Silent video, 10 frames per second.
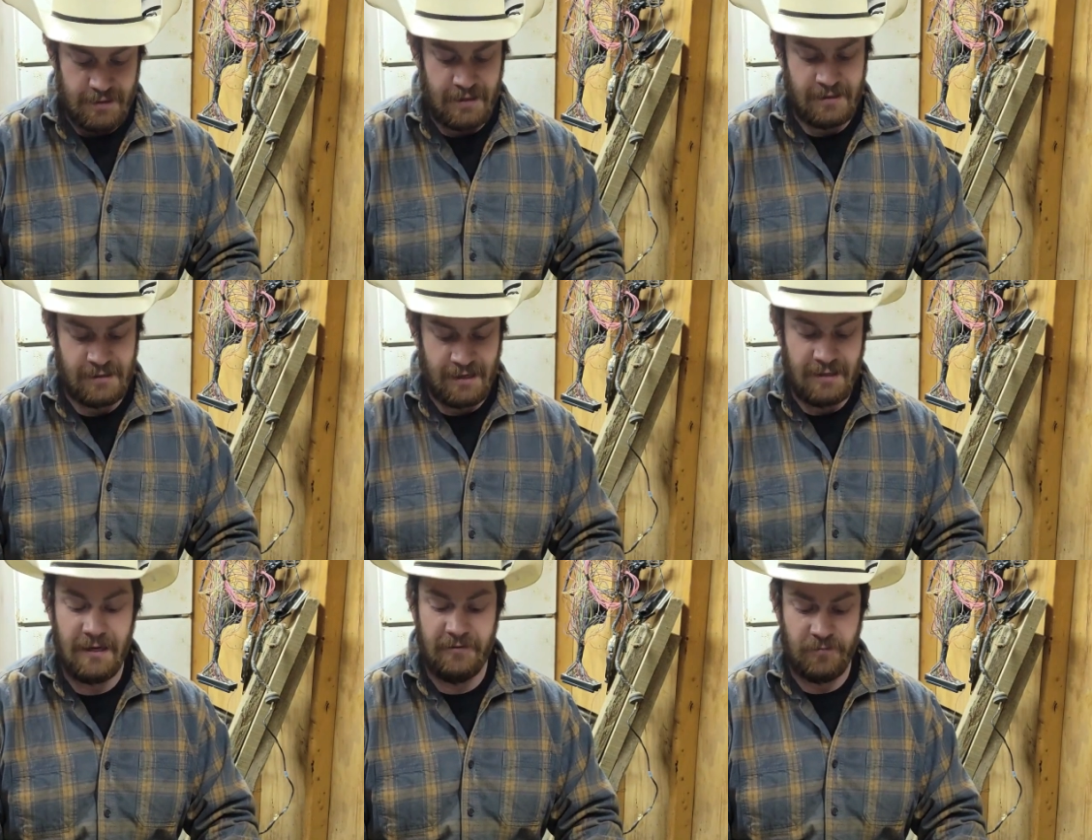I
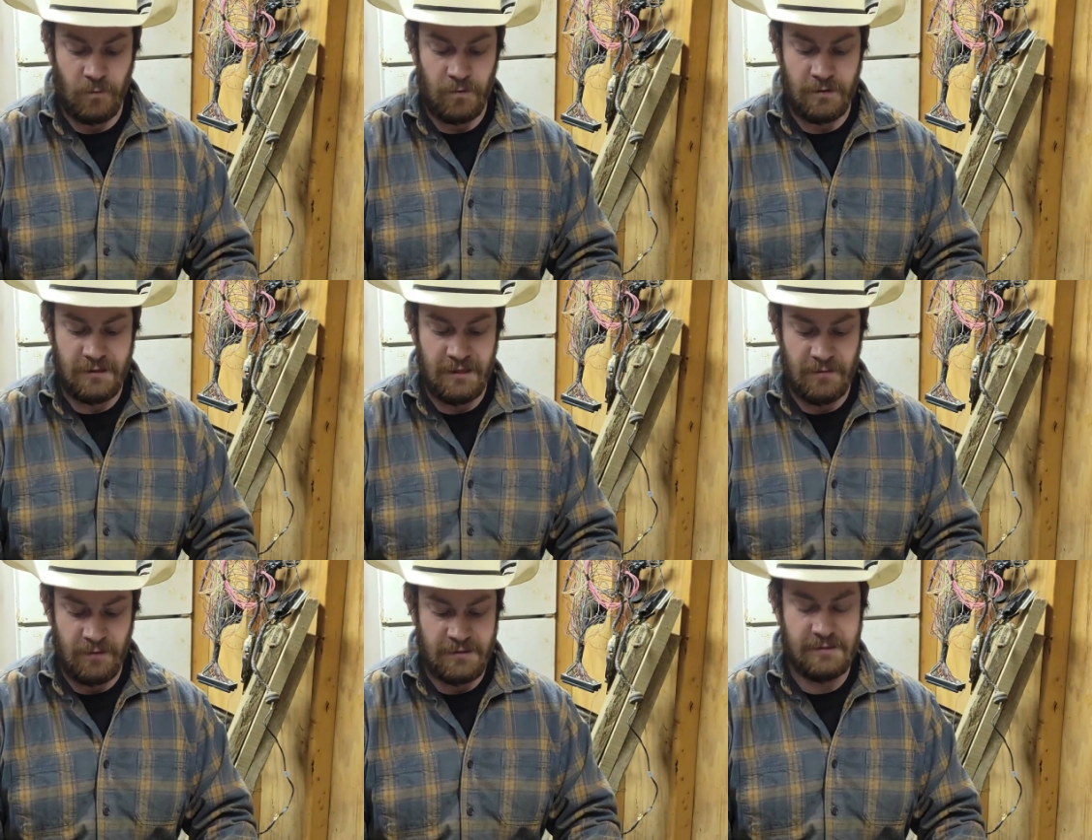did have to warranty it
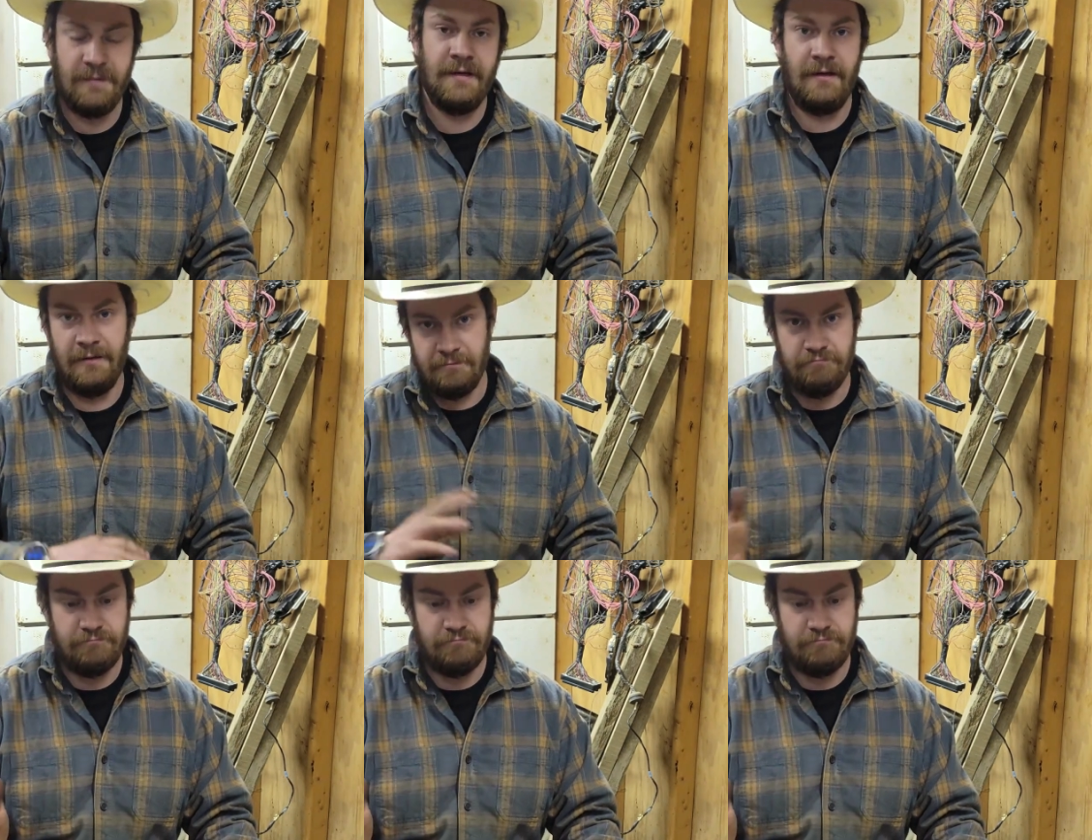once, but again,